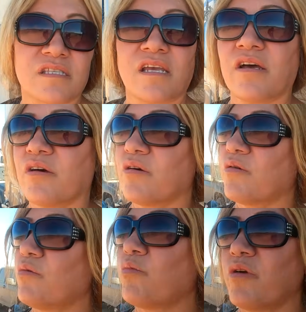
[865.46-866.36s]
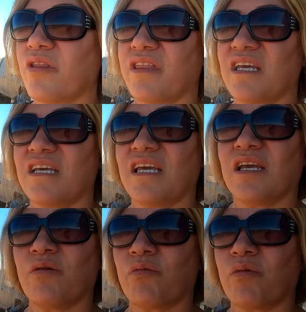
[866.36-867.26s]
so we're
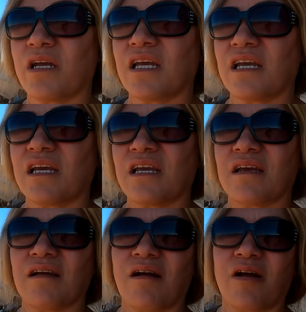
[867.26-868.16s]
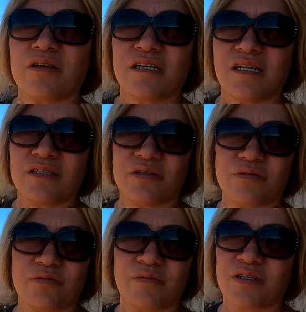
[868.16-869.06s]
thinking we aren't gonna
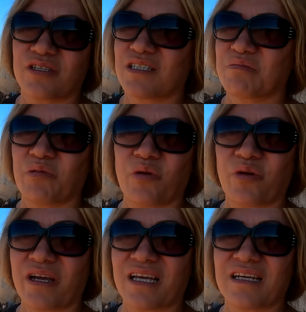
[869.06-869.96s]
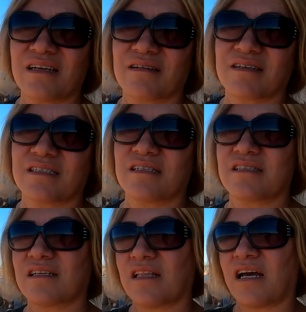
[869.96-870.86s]
do much exploring because
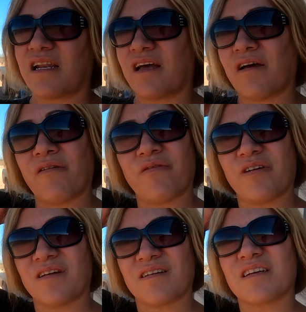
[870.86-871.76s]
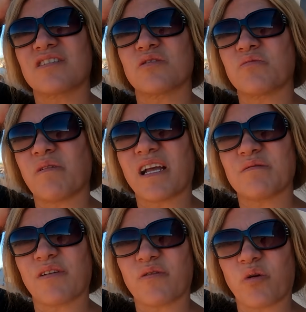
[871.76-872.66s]
it's a lot of, it just
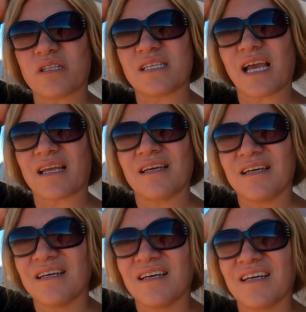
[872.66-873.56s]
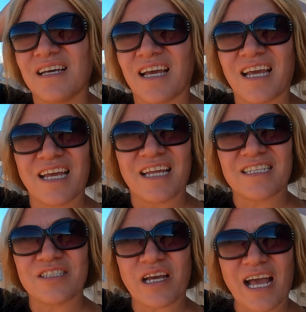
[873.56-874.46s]
reminds me of Quartzsite.
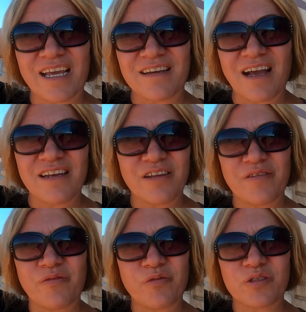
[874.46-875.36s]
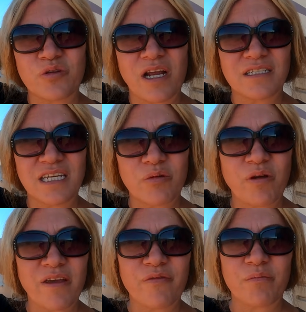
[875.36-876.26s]
And I kind of was trying to get
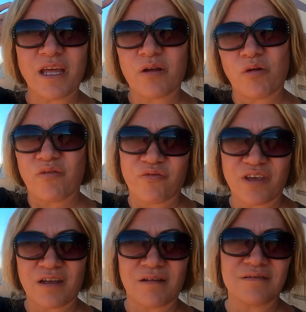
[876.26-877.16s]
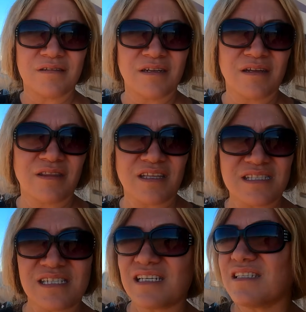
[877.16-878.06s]
away from that whole feel
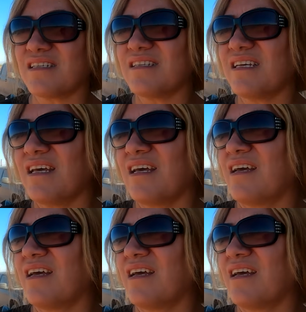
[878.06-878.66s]
this season.